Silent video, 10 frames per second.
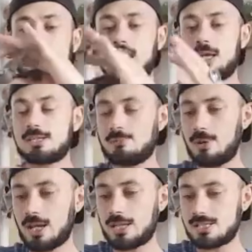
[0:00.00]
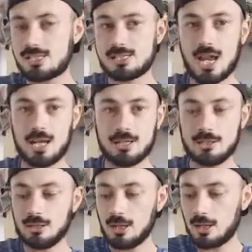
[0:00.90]
its legs and make it
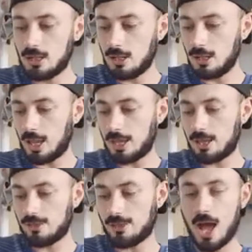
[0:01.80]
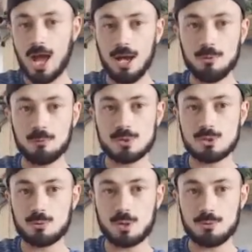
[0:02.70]
stand like that,
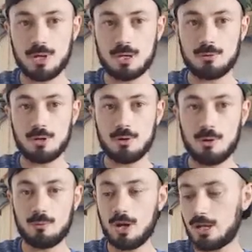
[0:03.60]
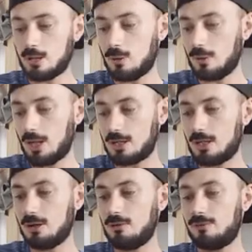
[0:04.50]
which would have been a really cool
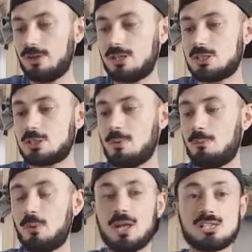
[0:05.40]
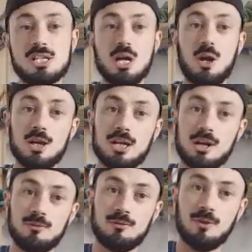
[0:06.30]
added little feature. But that's the only
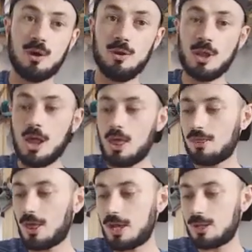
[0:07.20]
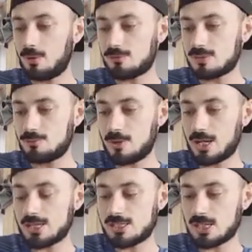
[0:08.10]
downfall, that you have to
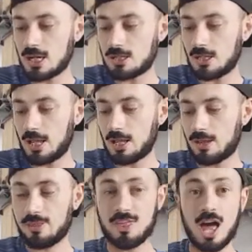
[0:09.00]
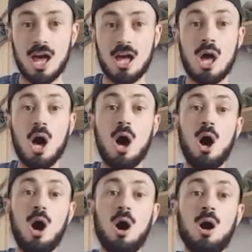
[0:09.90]
make it stand like that.
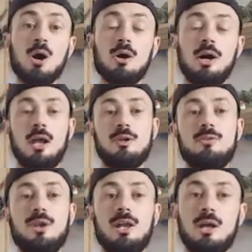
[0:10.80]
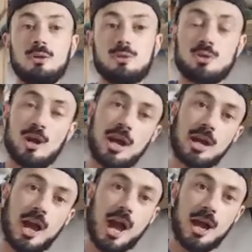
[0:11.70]
Or another little
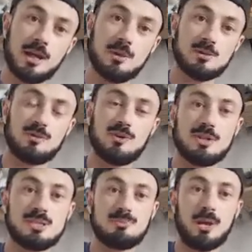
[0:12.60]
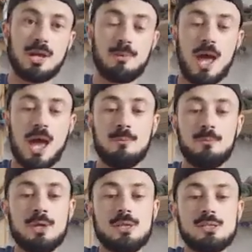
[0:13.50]
trick I use for display
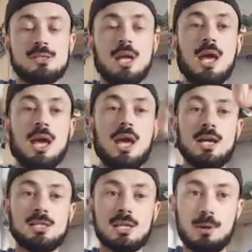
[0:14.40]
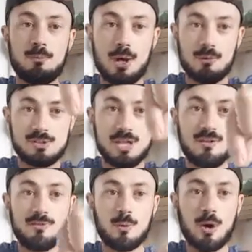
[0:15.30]
purpose is a bit of
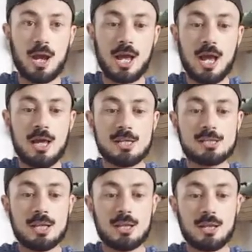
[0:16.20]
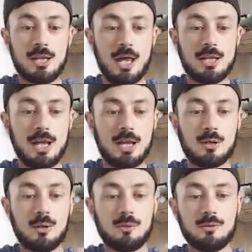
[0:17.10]
see-through wire, like
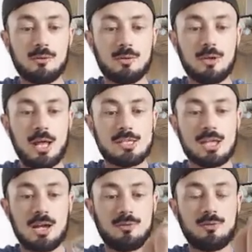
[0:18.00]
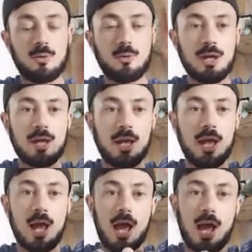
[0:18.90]
dangled, like tied through it,
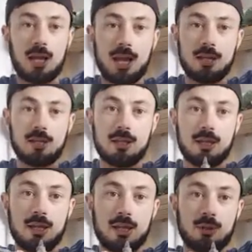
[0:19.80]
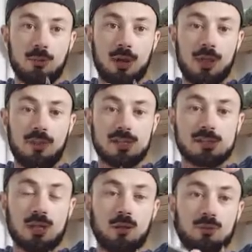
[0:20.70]
and then you can do it like
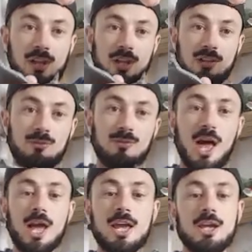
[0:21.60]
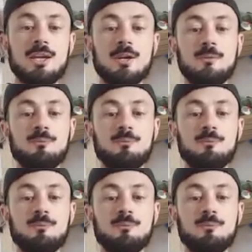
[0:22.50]
that, so it looks like it's flying.